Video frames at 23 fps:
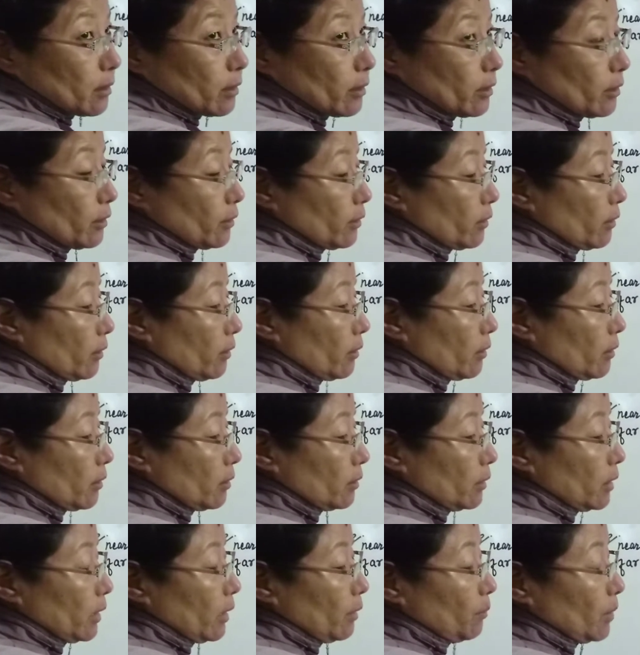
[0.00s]
Here
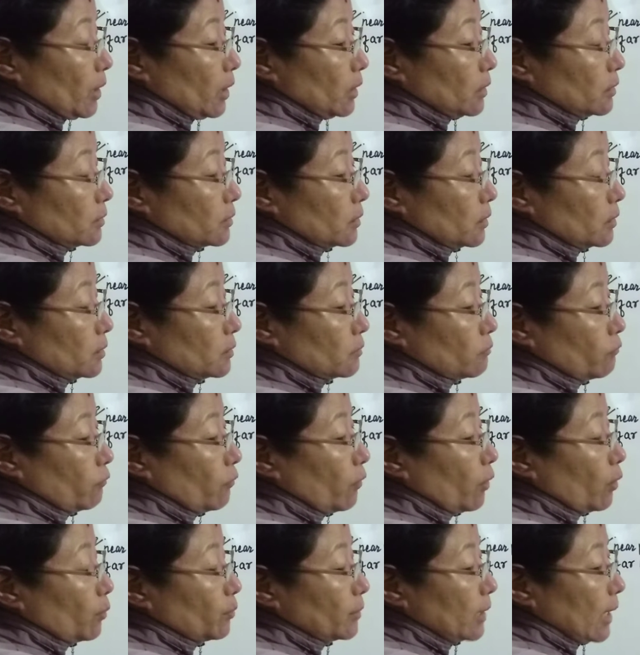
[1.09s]
the image is
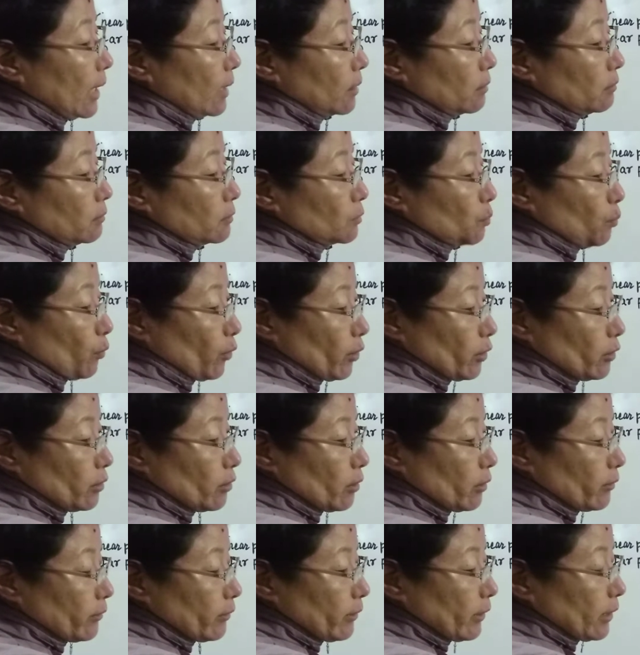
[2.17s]
formed at this point
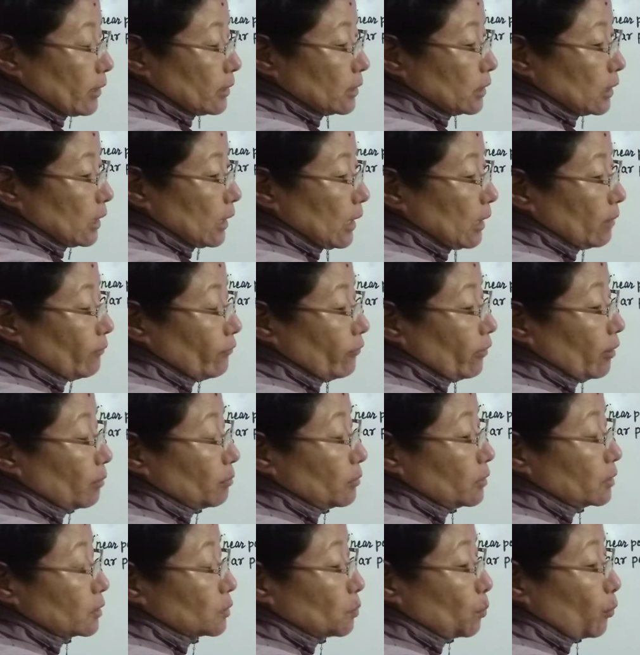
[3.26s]
on retina, and from
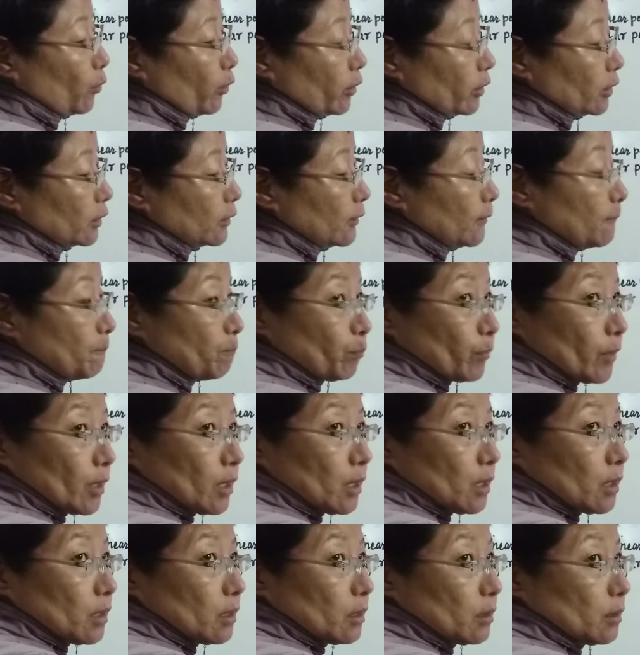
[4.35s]
this point
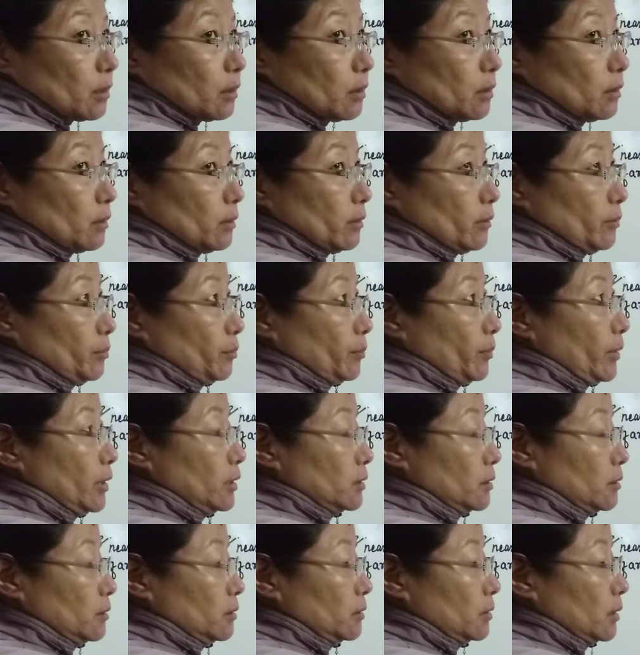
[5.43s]
the
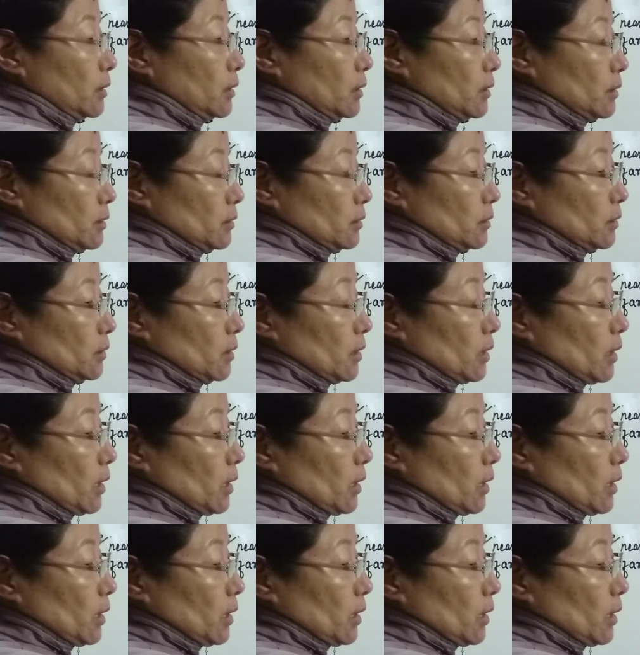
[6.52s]
message is